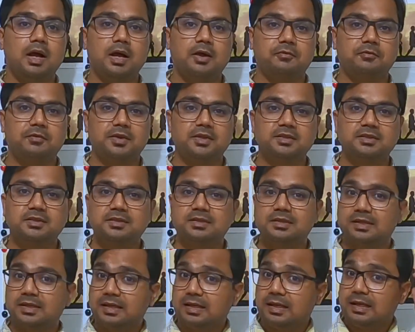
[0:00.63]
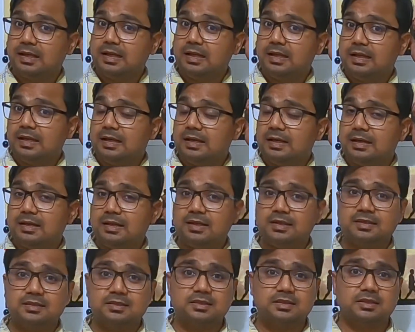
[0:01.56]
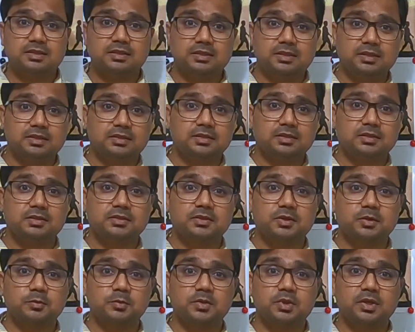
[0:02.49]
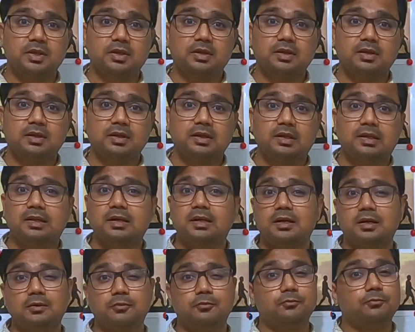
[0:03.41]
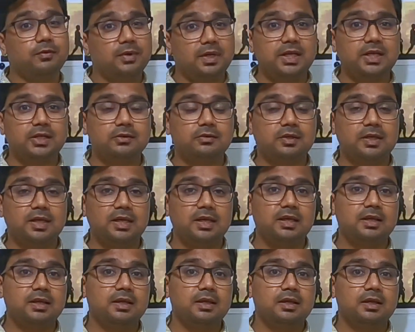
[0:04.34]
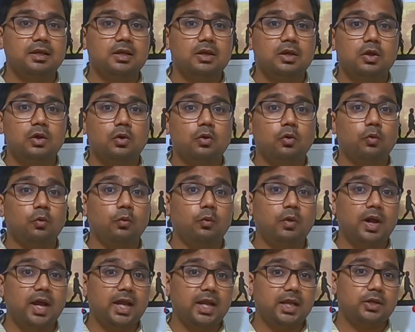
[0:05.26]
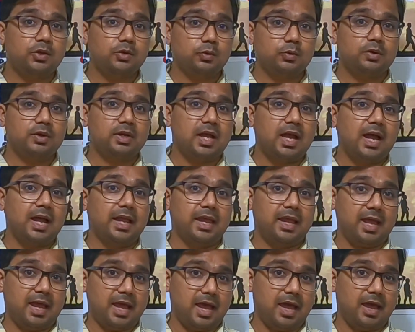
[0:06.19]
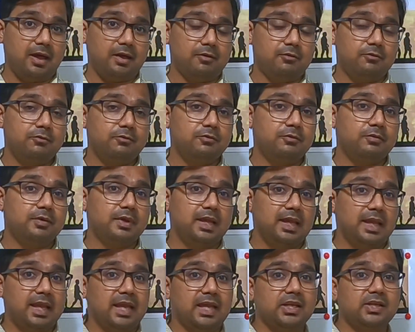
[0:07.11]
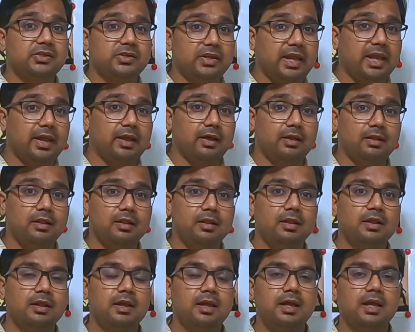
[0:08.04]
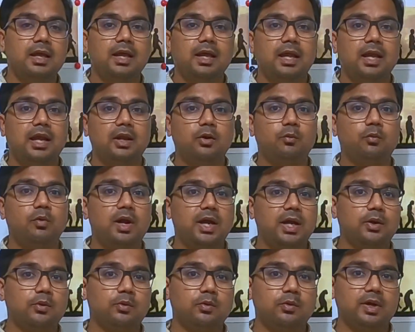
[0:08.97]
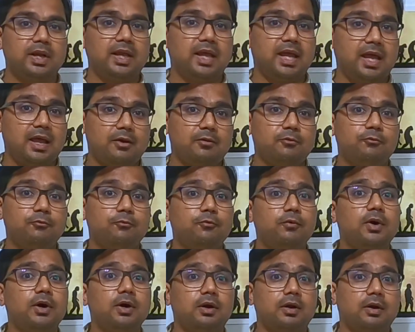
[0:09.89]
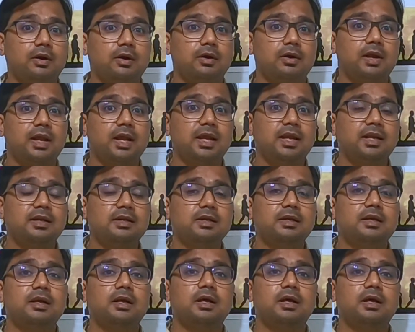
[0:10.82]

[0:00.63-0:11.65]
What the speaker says: Hi friends, let's discuss something little funny today. Why don't I have a tail and why don't I have fur, right?